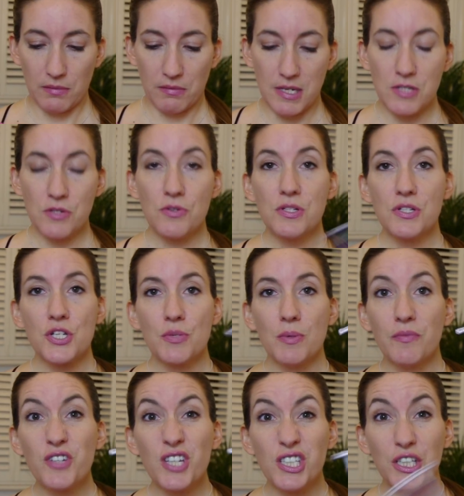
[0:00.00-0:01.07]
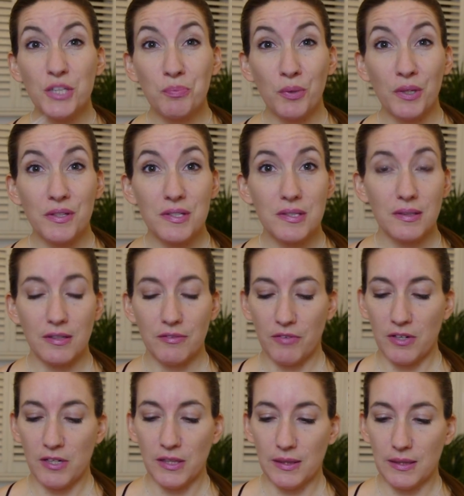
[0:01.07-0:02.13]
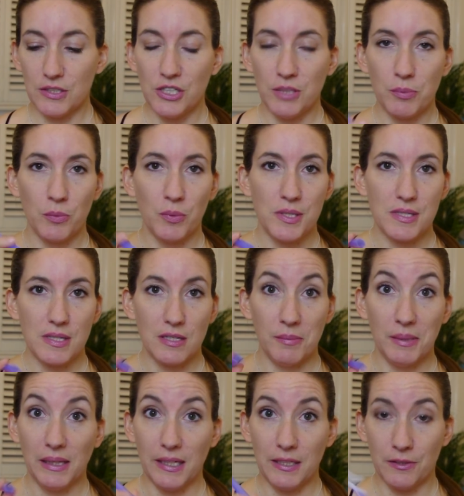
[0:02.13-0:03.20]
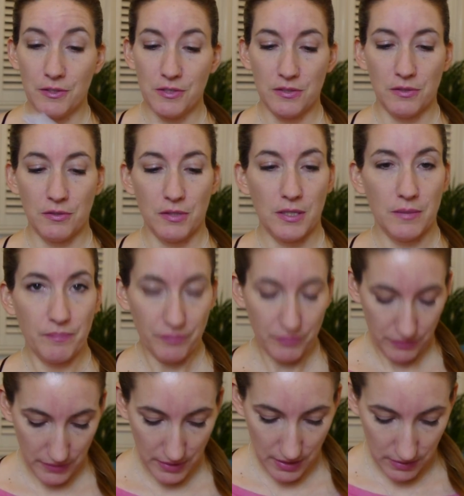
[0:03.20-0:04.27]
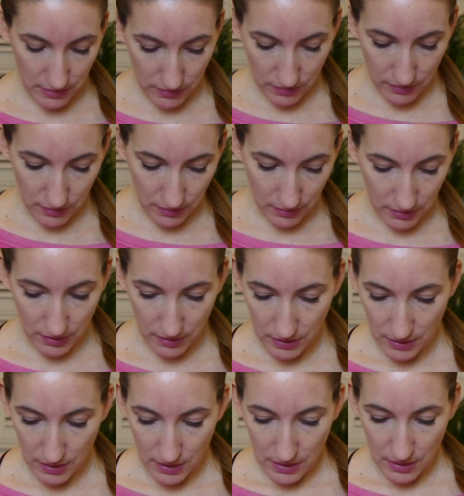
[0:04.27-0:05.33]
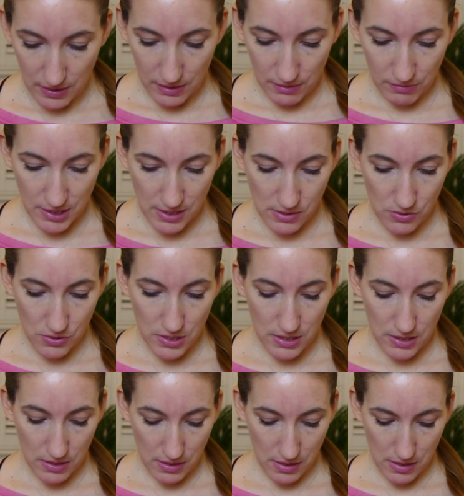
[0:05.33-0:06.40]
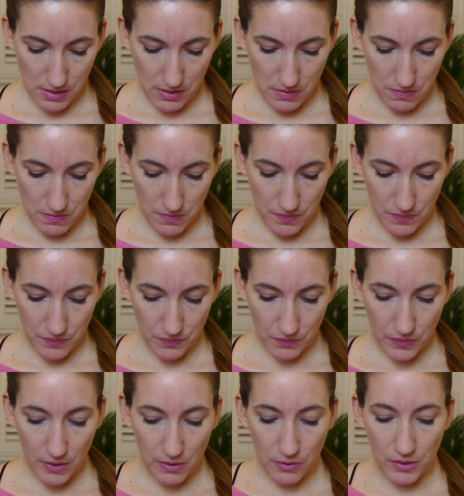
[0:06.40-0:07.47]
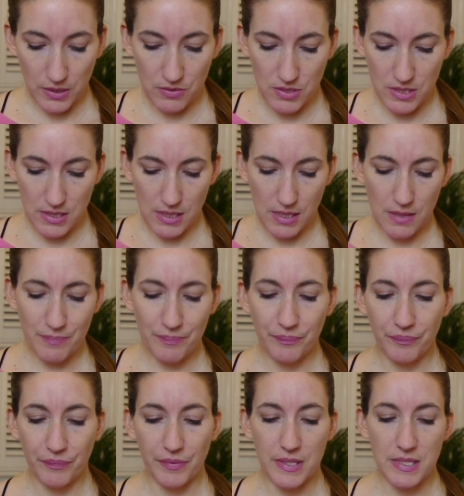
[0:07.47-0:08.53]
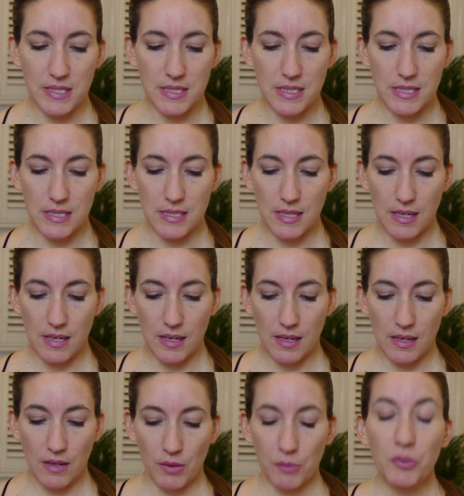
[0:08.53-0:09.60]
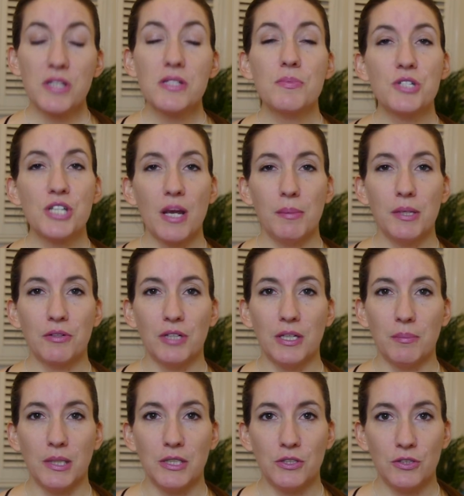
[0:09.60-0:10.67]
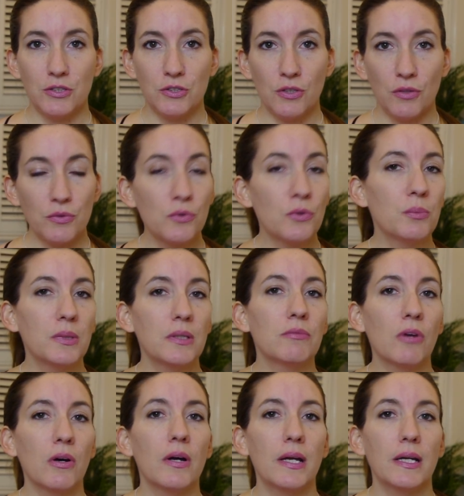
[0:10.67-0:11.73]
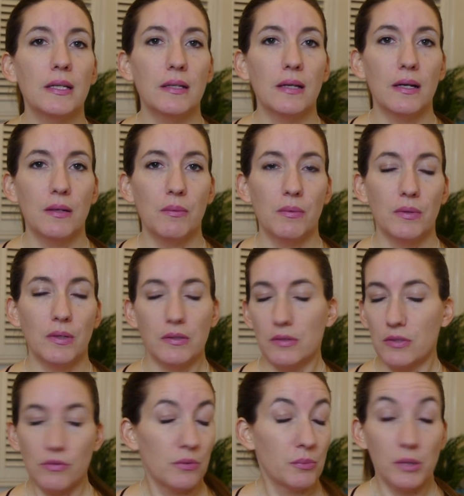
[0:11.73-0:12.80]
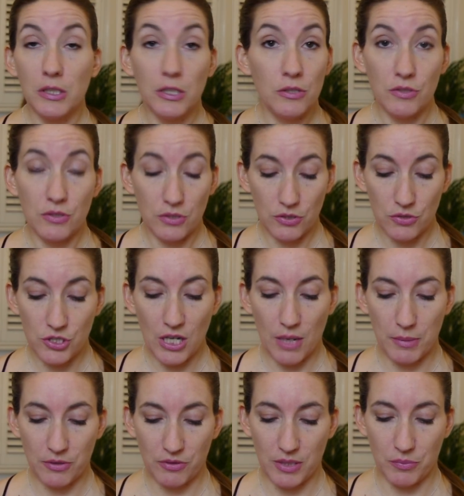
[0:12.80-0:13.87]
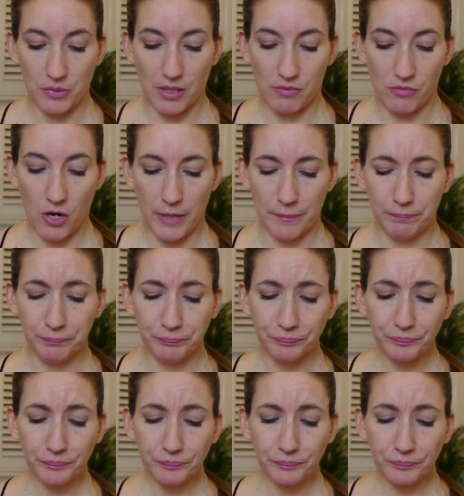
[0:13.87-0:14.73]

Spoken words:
Razors, just went for the cheap ones. I find the cheaper ones tend to be lighter, so yeah, that's the razors. Oh, here's, this is, I brought some chamois cream. I don't normally ride, I don't normally use chamois cream when I ride,